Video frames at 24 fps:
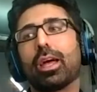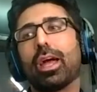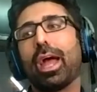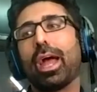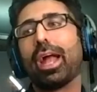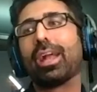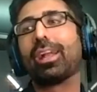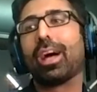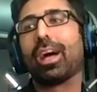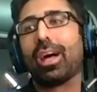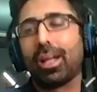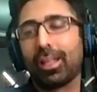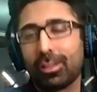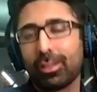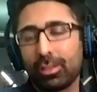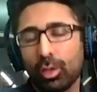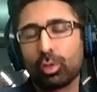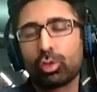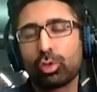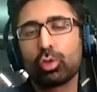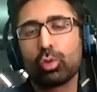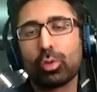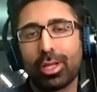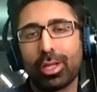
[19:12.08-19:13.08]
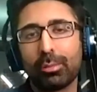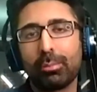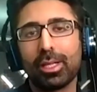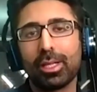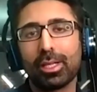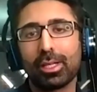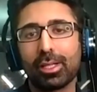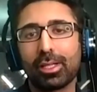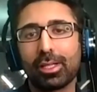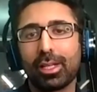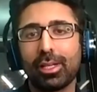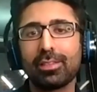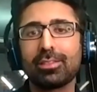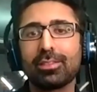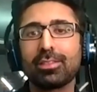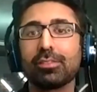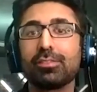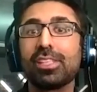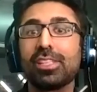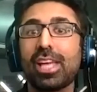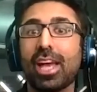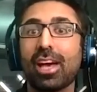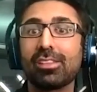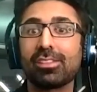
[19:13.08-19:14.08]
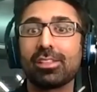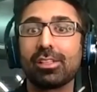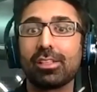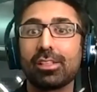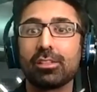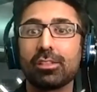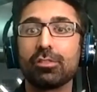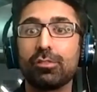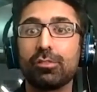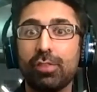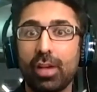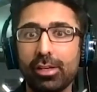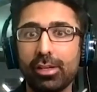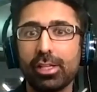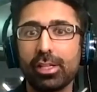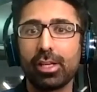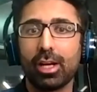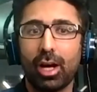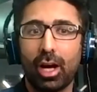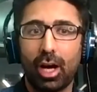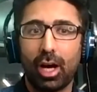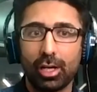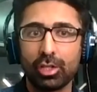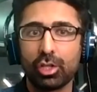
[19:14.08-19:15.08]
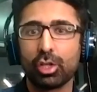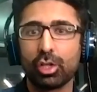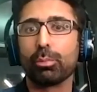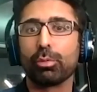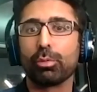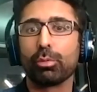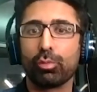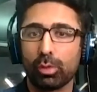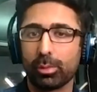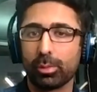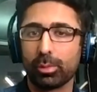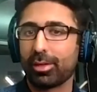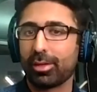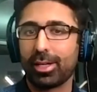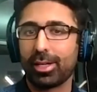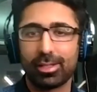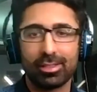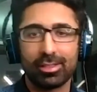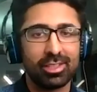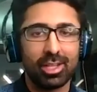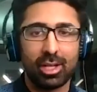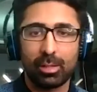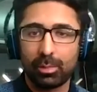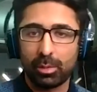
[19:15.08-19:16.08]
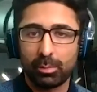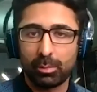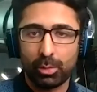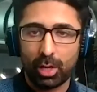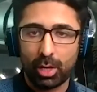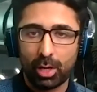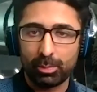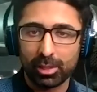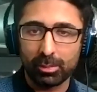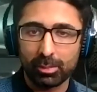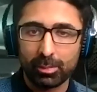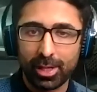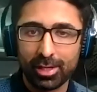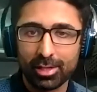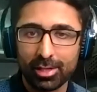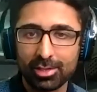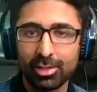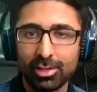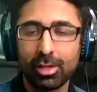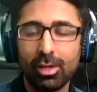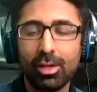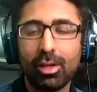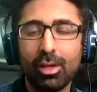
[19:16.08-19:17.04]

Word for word: and look, you can make a case if the asset is very underperforming, right? It's not been properly managed.